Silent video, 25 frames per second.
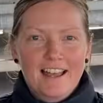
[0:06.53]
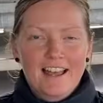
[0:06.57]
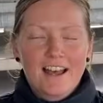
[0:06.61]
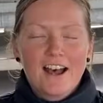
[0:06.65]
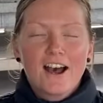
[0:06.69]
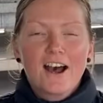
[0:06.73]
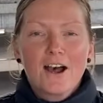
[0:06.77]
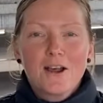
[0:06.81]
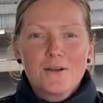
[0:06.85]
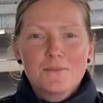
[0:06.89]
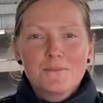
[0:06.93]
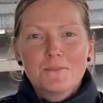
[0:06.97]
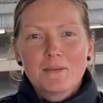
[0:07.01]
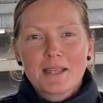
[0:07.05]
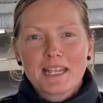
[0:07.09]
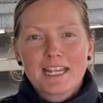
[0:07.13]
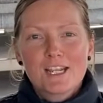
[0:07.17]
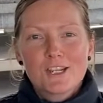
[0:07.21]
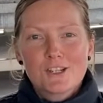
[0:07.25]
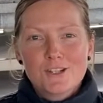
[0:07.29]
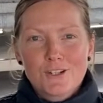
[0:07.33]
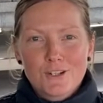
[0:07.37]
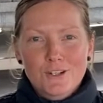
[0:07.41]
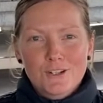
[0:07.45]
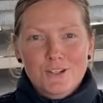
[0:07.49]
I'm
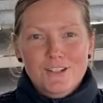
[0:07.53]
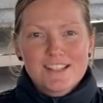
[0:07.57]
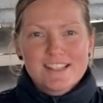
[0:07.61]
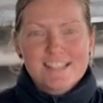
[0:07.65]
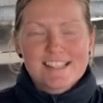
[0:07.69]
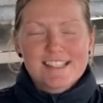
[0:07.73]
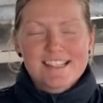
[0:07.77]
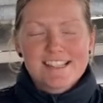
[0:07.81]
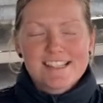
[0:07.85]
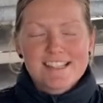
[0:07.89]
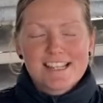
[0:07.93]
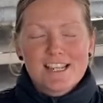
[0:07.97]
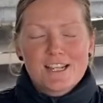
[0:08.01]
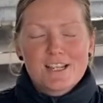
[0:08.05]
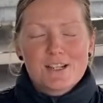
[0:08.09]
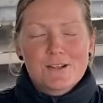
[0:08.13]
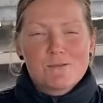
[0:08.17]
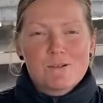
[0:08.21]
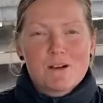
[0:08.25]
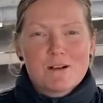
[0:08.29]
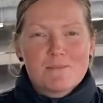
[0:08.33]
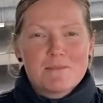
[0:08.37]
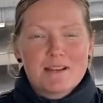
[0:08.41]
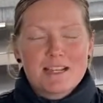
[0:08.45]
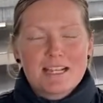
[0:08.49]
Penny Jones, the Senior
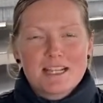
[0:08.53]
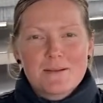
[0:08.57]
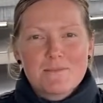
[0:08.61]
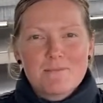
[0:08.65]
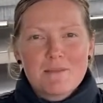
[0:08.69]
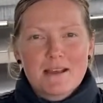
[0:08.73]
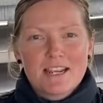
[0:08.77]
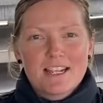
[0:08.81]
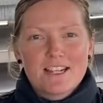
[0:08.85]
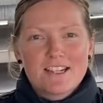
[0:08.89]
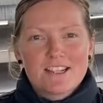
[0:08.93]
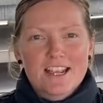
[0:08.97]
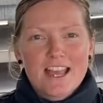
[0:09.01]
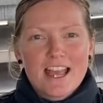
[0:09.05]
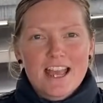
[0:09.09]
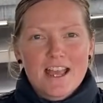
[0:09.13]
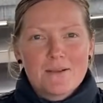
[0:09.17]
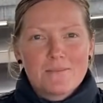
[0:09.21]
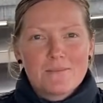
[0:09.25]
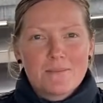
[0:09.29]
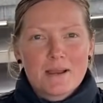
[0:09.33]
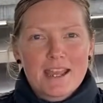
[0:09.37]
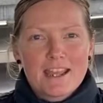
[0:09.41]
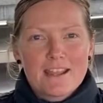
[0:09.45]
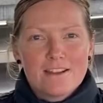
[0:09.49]
Winemaker Manager
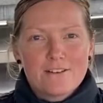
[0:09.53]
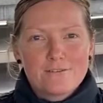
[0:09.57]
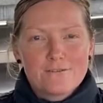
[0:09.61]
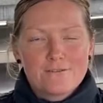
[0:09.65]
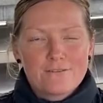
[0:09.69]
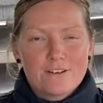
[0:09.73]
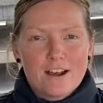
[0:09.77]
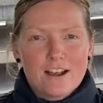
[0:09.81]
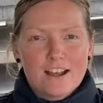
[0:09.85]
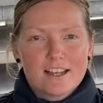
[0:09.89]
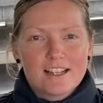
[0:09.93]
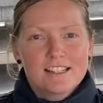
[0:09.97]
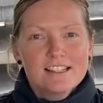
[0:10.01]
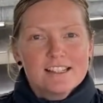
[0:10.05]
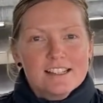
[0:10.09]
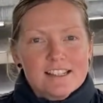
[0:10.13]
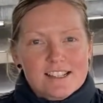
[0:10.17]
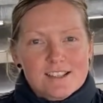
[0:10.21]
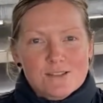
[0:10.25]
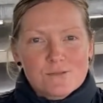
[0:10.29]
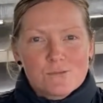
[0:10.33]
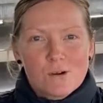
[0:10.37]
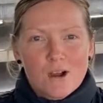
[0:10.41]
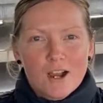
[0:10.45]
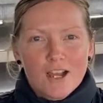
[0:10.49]
at Bay of Fires
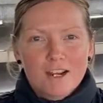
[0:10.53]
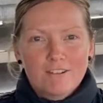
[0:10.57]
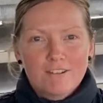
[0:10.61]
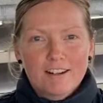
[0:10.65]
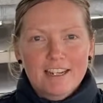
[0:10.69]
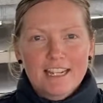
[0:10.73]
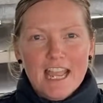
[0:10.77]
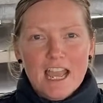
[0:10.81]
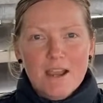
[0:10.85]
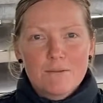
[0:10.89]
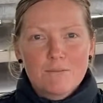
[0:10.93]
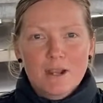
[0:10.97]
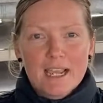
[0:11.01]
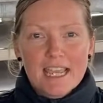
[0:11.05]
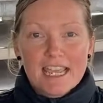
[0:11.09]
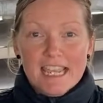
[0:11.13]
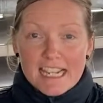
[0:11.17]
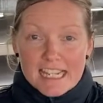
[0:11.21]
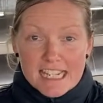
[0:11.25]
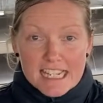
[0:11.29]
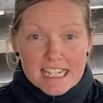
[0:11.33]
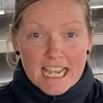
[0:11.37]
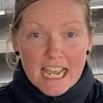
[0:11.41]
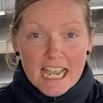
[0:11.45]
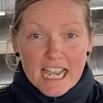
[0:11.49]
Winery, and we're
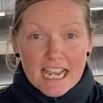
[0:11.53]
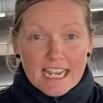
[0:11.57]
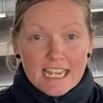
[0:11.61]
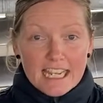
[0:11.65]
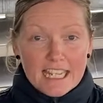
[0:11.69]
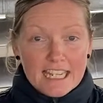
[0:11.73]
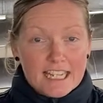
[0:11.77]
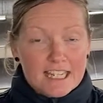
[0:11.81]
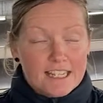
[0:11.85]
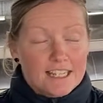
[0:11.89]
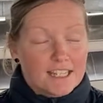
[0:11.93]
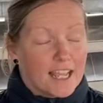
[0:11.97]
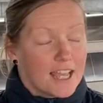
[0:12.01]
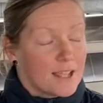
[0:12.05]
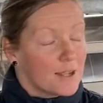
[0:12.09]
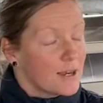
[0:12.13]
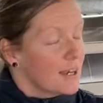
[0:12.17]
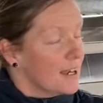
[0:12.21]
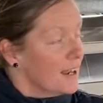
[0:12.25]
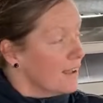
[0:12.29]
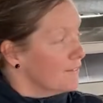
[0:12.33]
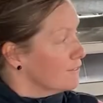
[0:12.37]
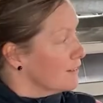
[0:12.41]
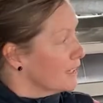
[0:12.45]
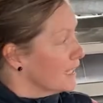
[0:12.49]
here today in
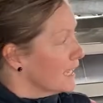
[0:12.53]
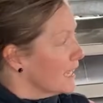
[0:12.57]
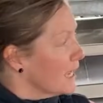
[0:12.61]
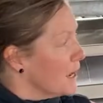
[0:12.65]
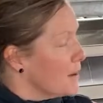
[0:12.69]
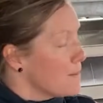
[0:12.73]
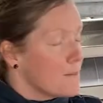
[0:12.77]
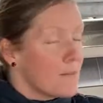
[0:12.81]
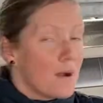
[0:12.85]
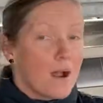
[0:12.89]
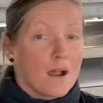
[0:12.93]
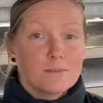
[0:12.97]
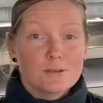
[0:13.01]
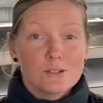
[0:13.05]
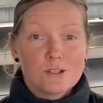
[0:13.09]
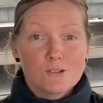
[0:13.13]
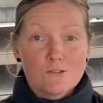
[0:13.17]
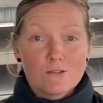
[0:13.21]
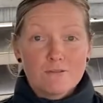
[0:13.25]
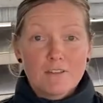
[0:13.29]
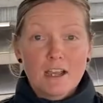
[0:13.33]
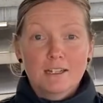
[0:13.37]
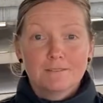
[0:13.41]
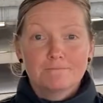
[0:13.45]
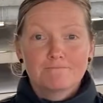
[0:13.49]
lovely Pipers
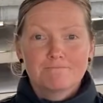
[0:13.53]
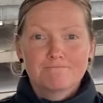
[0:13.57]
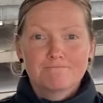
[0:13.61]
River.